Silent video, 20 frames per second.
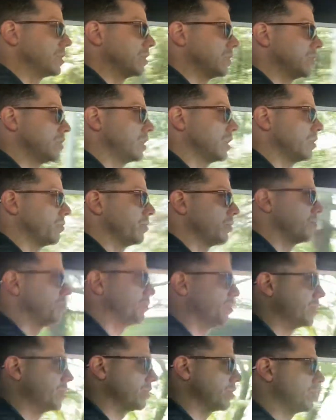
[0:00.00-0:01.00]
We
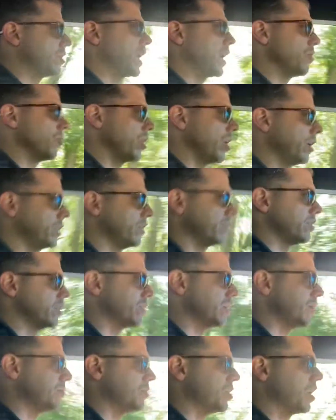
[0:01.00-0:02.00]
replace the tie rods at the
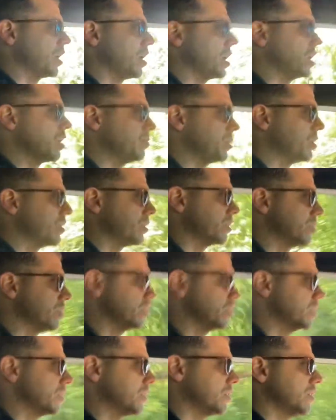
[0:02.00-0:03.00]
same time, and
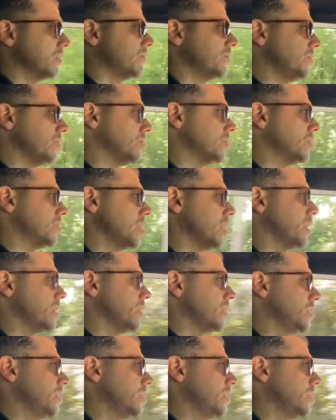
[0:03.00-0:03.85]
it feels tight.